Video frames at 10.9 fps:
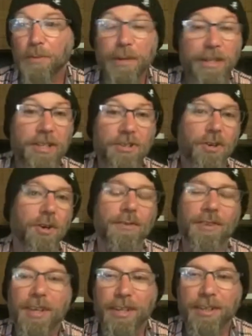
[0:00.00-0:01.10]
we teach
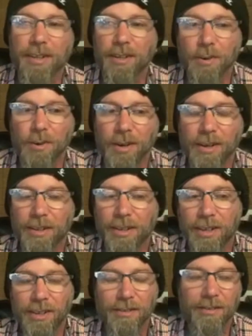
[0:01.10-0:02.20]
overkill, or, you
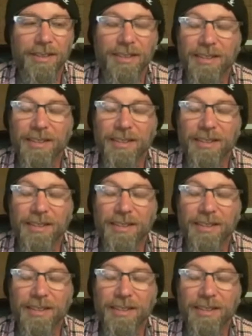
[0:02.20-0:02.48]
know,